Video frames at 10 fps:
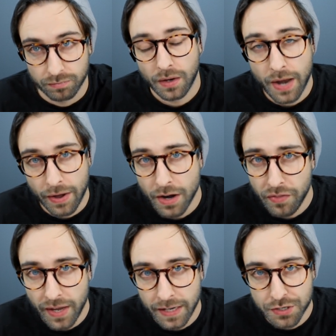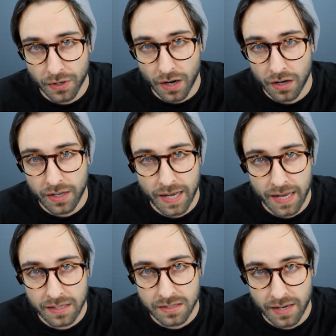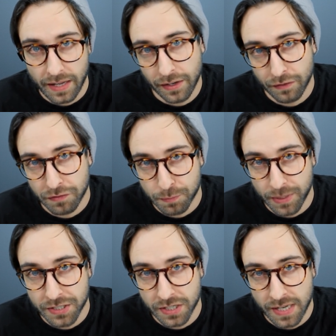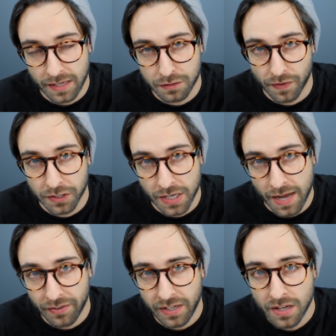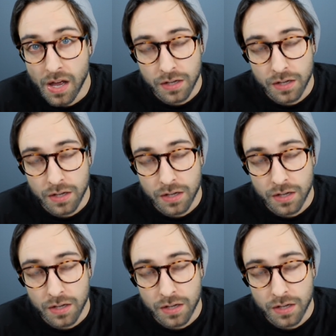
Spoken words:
Now I know that Android already has native speech to text functionality,